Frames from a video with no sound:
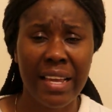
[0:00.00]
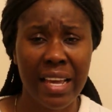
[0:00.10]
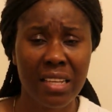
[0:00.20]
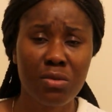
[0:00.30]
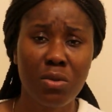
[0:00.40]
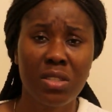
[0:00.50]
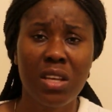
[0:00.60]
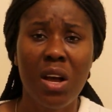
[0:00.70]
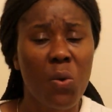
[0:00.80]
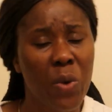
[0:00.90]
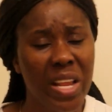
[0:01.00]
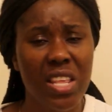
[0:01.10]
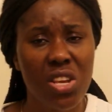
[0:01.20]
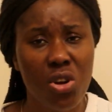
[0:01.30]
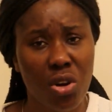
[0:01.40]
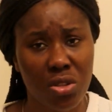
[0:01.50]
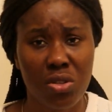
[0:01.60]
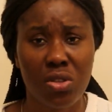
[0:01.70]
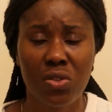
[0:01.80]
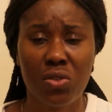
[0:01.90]
Guess what, when he got
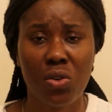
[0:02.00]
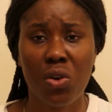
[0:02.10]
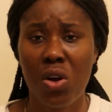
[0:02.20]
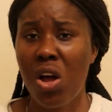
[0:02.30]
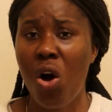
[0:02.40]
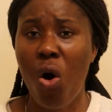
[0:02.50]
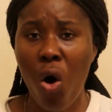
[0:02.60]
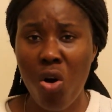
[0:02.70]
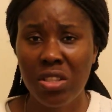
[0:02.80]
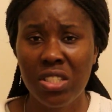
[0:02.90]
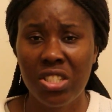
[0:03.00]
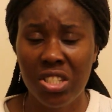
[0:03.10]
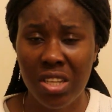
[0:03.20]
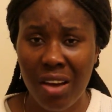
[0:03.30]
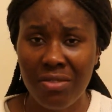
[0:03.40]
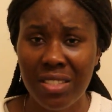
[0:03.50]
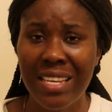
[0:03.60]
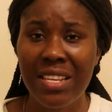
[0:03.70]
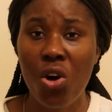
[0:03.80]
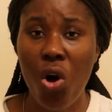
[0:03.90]
to the store, all the shelves
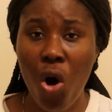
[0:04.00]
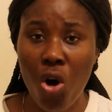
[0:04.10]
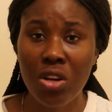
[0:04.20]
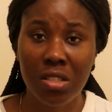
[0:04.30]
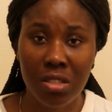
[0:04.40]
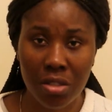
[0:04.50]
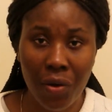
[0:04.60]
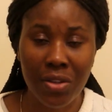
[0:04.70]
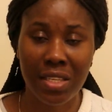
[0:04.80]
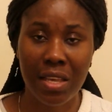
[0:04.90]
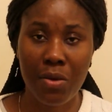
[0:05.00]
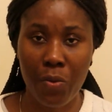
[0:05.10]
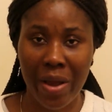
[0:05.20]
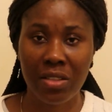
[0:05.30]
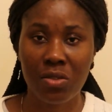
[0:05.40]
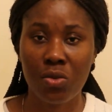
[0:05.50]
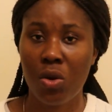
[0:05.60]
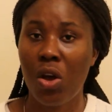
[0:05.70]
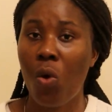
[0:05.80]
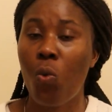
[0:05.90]
in all the stores he went
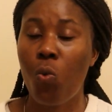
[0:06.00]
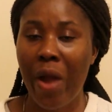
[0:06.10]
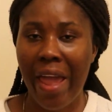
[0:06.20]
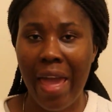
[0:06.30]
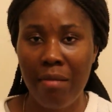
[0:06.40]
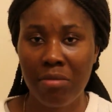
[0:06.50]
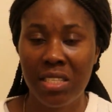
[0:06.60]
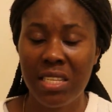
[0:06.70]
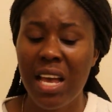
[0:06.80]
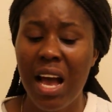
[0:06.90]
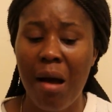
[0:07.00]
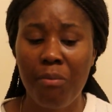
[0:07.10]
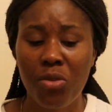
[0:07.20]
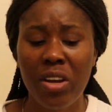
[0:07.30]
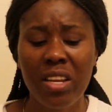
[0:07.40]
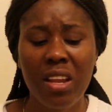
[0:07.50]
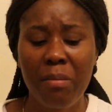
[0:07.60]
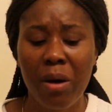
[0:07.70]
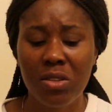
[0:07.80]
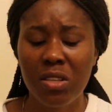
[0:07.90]
to were empty. I'm talking
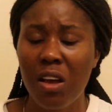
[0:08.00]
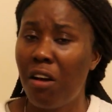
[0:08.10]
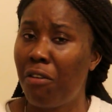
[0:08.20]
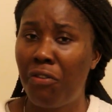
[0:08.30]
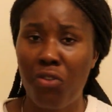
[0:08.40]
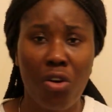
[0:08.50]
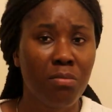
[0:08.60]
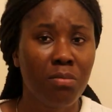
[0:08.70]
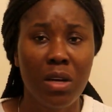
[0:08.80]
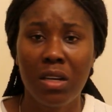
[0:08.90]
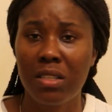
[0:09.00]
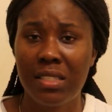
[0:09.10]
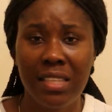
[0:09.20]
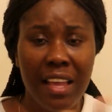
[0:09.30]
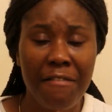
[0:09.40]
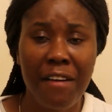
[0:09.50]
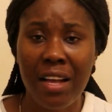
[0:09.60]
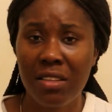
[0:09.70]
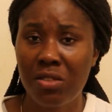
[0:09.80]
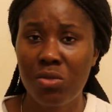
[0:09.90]
about from
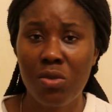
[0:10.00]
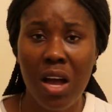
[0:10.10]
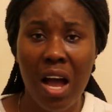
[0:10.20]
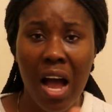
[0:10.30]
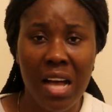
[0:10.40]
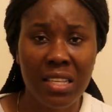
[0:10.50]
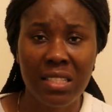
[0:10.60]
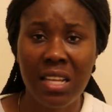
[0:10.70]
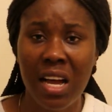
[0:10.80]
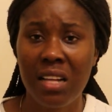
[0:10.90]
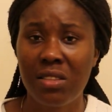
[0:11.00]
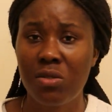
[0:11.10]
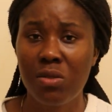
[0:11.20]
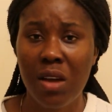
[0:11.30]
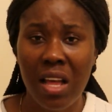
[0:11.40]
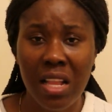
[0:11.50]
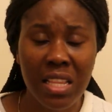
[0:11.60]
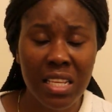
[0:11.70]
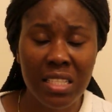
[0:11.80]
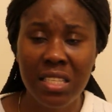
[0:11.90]
Savers to Asda to
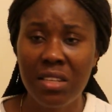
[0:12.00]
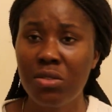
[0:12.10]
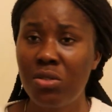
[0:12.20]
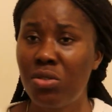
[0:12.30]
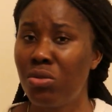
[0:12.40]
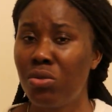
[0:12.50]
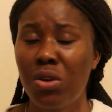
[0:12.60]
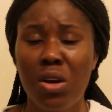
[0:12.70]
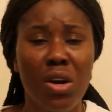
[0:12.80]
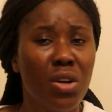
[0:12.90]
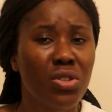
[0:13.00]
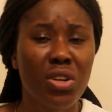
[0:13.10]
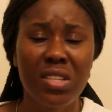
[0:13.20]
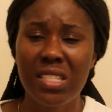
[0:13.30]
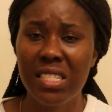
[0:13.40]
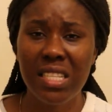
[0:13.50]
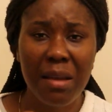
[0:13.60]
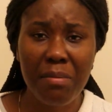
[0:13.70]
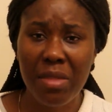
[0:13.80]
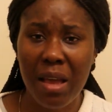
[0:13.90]
Lidl to just
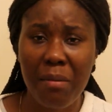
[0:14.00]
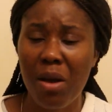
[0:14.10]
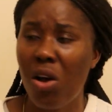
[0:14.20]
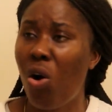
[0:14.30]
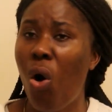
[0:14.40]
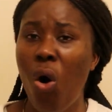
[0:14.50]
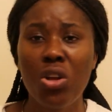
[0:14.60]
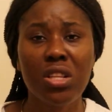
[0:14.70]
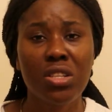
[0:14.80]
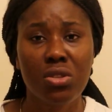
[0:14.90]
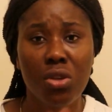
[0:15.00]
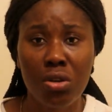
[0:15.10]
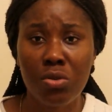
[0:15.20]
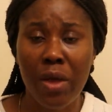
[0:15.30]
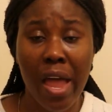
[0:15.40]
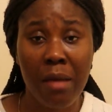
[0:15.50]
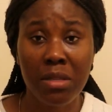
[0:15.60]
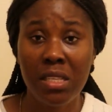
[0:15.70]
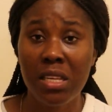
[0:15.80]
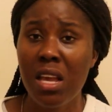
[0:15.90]
name them, all the stores were
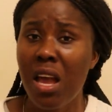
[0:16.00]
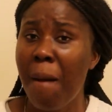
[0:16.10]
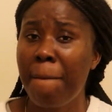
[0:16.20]
empty.